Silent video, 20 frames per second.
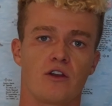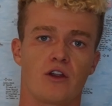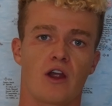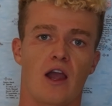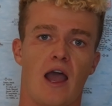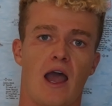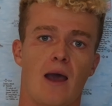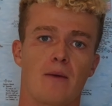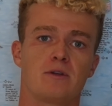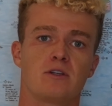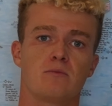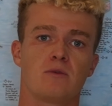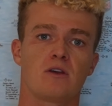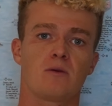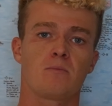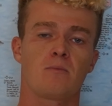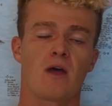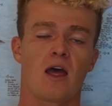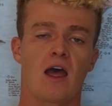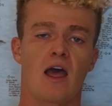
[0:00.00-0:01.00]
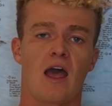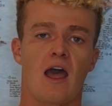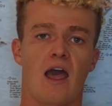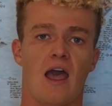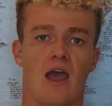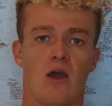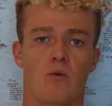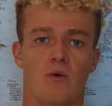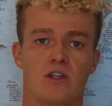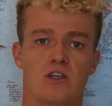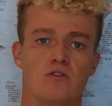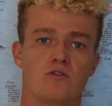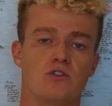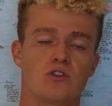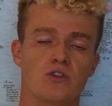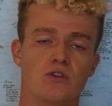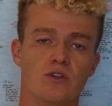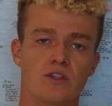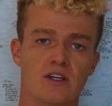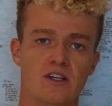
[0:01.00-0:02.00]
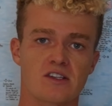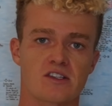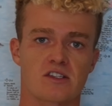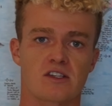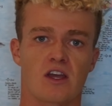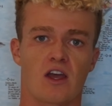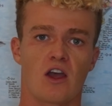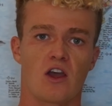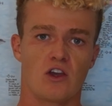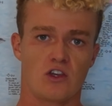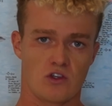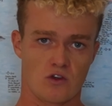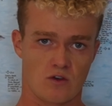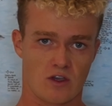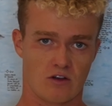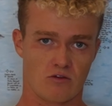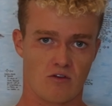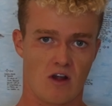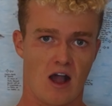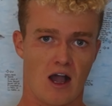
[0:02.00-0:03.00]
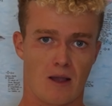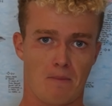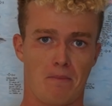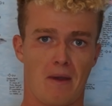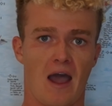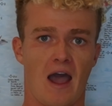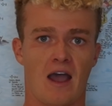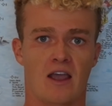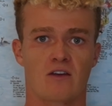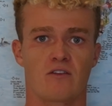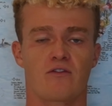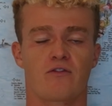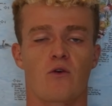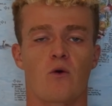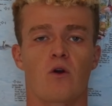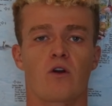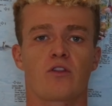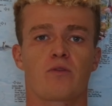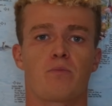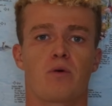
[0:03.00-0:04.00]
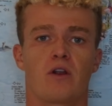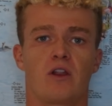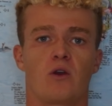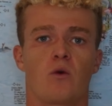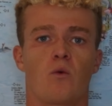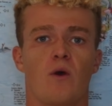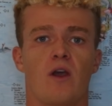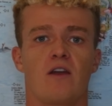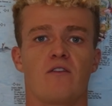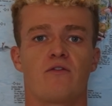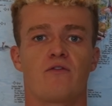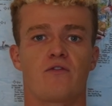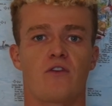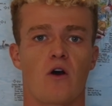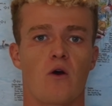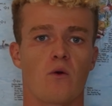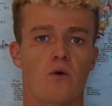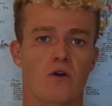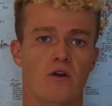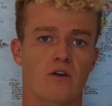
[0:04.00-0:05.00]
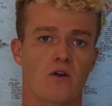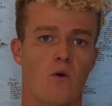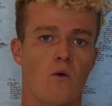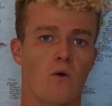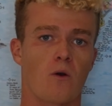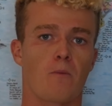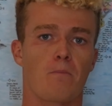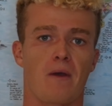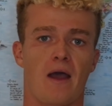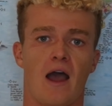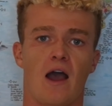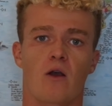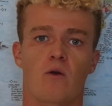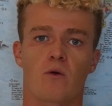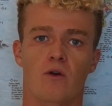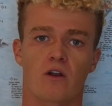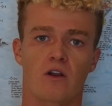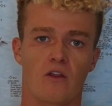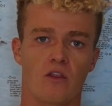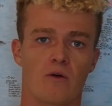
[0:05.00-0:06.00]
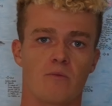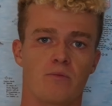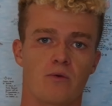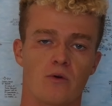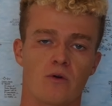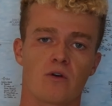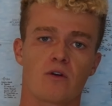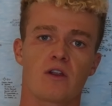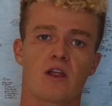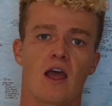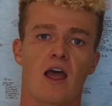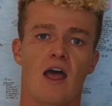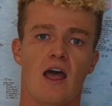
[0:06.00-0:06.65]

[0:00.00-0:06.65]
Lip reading: your abdomen, and when you do this, you can rock back and forth, putting weight forward or backward on the board.